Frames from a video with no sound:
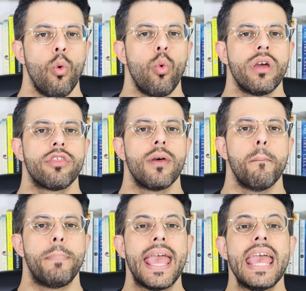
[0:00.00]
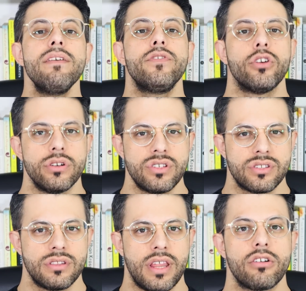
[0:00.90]
with
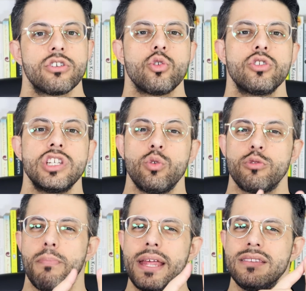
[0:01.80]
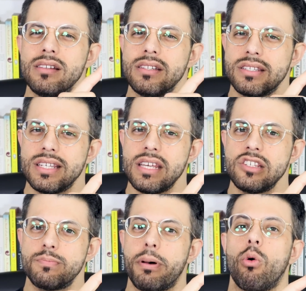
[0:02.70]
behaviors that are associated with mental
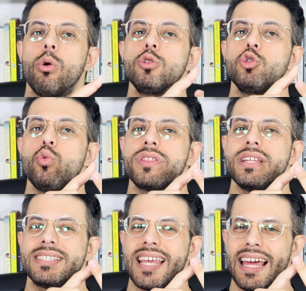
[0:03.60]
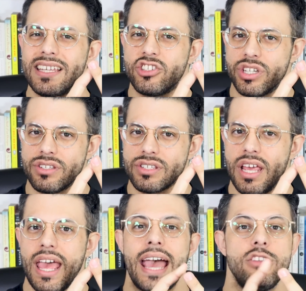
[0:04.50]
disease, but also with intelligence,